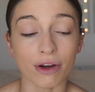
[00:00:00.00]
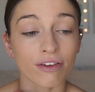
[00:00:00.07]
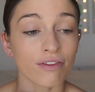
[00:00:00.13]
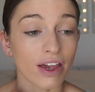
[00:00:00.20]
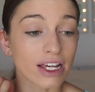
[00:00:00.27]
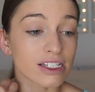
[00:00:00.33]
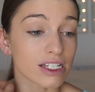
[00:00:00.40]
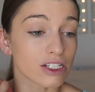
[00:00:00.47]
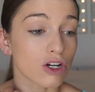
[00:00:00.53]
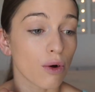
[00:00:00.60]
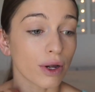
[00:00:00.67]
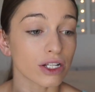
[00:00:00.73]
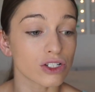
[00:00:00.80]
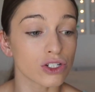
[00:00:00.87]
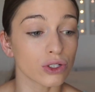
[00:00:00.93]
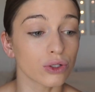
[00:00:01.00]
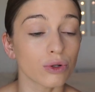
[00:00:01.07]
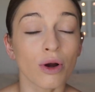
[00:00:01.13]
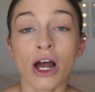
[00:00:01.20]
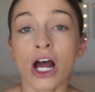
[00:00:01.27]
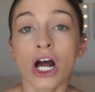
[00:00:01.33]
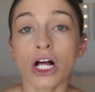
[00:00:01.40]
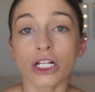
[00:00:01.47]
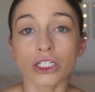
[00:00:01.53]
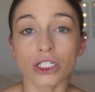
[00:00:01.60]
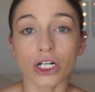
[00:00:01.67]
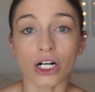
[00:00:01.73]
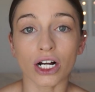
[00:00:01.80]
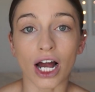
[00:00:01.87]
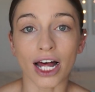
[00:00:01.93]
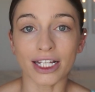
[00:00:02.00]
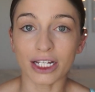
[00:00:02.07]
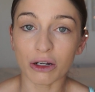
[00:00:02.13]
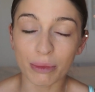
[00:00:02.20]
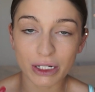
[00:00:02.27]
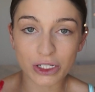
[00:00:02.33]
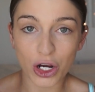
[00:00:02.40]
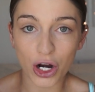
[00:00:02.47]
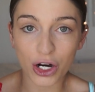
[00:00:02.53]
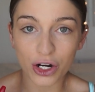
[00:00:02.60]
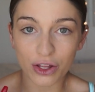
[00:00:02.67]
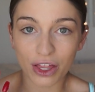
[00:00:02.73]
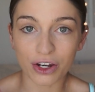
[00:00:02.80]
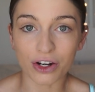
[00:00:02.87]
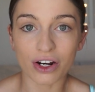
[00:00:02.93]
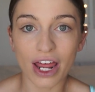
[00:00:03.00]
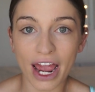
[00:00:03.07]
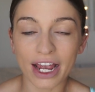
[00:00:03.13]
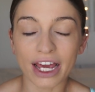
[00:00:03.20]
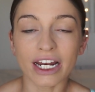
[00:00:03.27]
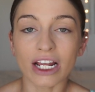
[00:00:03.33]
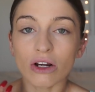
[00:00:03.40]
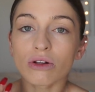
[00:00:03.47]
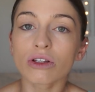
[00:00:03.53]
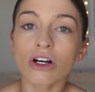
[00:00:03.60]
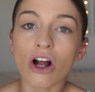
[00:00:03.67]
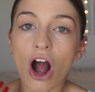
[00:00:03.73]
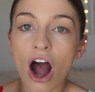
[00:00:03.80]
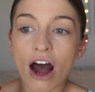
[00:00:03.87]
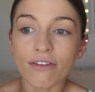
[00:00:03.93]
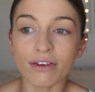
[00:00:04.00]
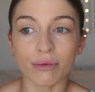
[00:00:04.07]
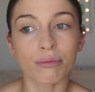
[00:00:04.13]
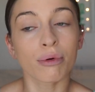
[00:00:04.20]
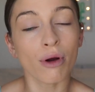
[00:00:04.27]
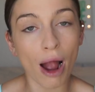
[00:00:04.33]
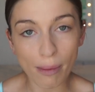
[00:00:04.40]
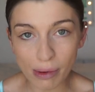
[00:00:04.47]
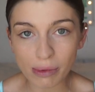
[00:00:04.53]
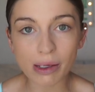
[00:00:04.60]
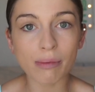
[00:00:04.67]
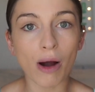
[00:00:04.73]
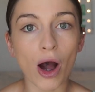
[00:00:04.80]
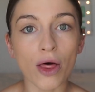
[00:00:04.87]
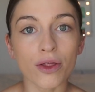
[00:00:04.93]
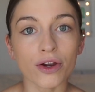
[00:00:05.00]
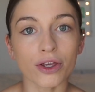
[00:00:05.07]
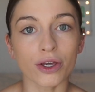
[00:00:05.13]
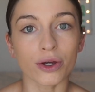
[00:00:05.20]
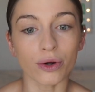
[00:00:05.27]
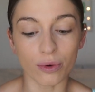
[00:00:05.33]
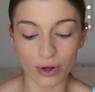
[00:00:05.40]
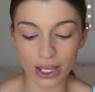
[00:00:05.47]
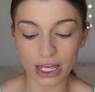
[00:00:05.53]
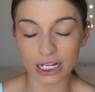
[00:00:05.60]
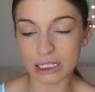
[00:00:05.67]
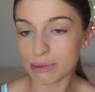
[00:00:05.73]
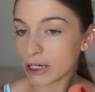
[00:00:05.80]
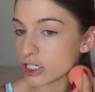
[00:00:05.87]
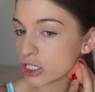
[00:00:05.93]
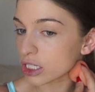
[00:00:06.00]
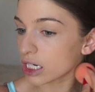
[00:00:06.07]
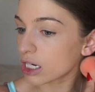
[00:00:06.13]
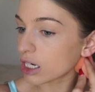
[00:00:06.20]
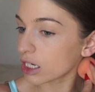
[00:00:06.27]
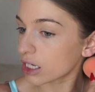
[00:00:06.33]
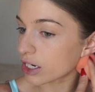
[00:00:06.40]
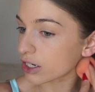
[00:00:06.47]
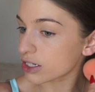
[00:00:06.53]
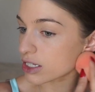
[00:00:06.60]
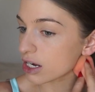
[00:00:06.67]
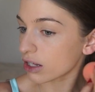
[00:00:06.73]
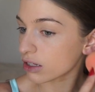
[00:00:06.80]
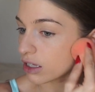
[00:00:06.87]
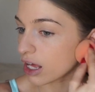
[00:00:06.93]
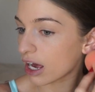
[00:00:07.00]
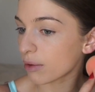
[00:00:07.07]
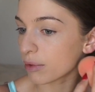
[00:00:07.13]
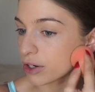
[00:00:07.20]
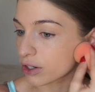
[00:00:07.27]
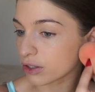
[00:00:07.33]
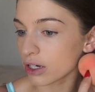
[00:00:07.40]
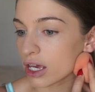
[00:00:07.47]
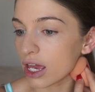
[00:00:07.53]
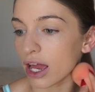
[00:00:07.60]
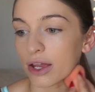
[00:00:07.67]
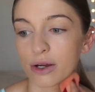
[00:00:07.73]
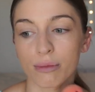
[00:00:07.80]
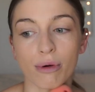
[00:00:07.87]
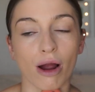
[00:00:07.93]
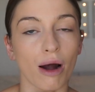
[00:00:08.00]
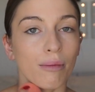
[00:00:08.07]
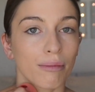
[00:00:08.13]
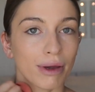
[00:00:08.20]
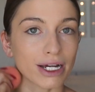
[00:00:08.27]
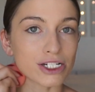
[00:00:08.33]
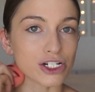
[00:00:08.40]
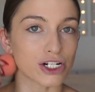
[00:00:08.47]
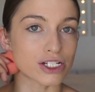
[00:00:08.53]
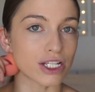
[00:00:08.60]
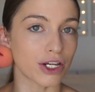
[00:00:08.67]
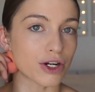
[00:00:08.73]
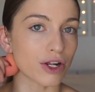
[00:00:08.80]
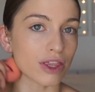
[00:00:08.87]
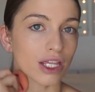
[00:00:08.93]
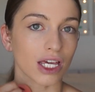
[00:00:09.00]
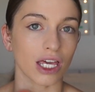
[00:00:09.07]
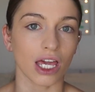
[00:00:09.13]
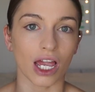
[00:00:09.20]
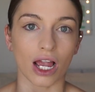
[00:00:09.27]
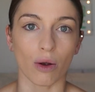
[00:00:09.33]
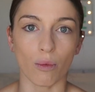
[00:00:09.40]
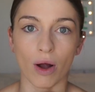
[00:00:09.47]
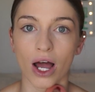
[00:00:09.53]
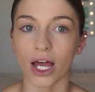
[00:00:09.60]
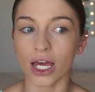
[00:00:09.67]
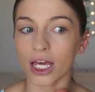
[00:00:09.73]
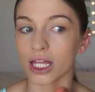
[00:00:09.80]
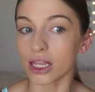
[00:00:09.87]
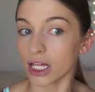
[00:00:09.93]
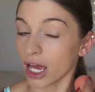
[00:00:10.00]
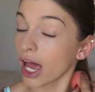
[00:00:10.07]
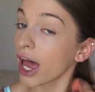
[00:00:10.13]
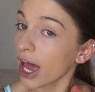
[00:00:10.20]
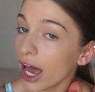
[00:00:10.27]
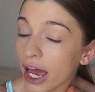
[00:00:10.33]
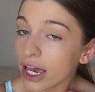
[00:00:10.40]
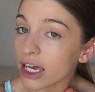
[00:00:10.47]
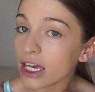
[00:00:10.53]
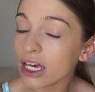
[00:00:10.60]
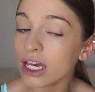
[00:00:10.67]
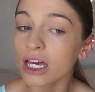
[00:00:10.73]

Your face is going to look a little bit darker than your neck, and it'll look off and probably bother you, especially years down the line when you're looking at your prom pictures and you're thinking, why the heck